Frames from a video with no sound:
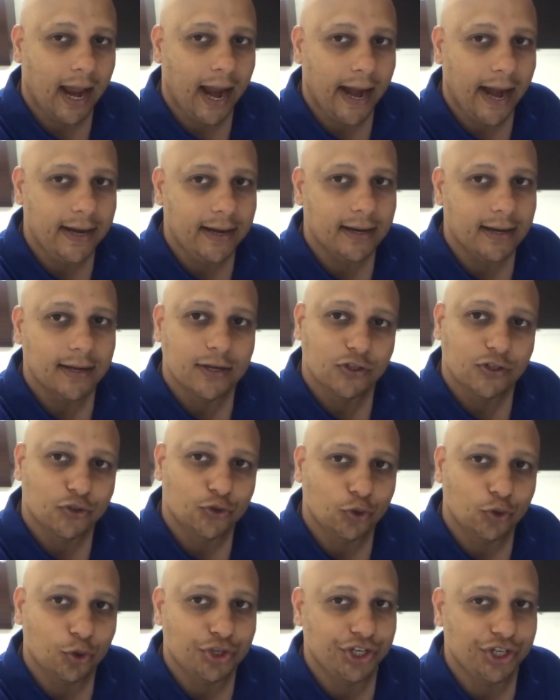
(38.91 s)
and
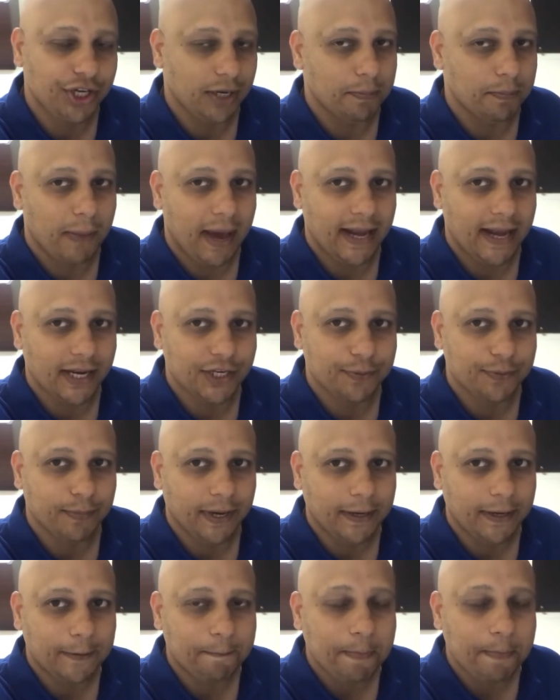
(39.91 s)
social
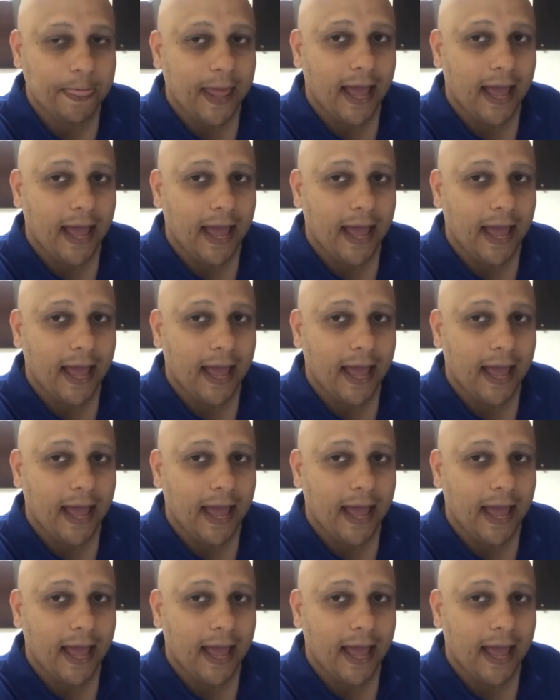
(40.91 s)
management.